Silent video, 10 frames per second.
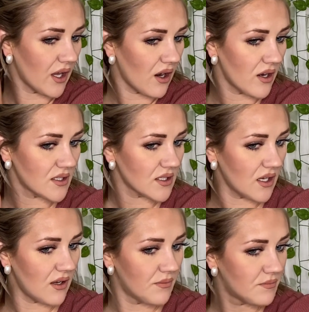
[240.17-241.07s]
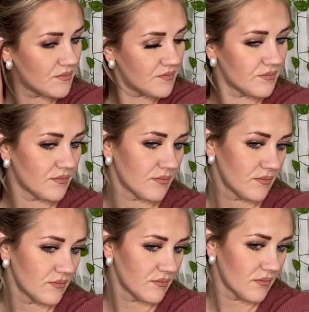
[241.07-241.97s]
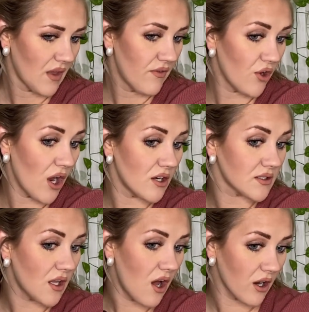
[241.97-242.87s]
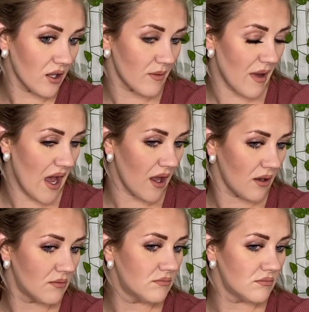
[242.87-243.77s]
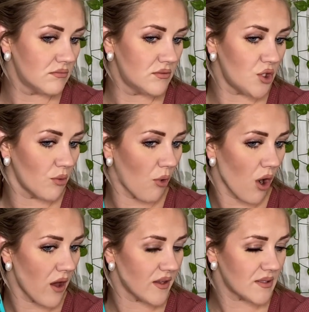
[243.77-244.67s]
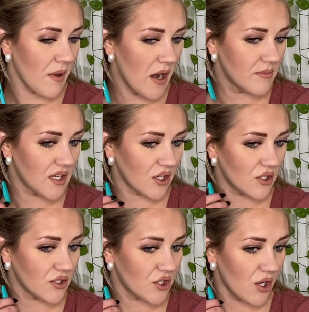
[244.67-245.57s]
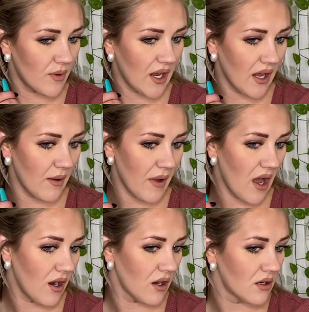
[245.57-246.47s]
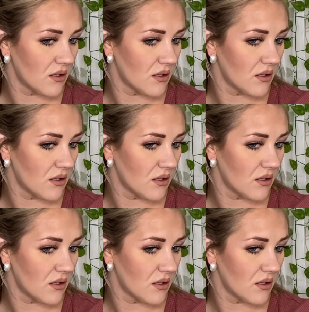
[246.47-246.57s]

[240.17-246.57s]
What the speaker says: it, honestly. If your hair is longer than mine, do more on this bottom section. I'll show you when I get up higher.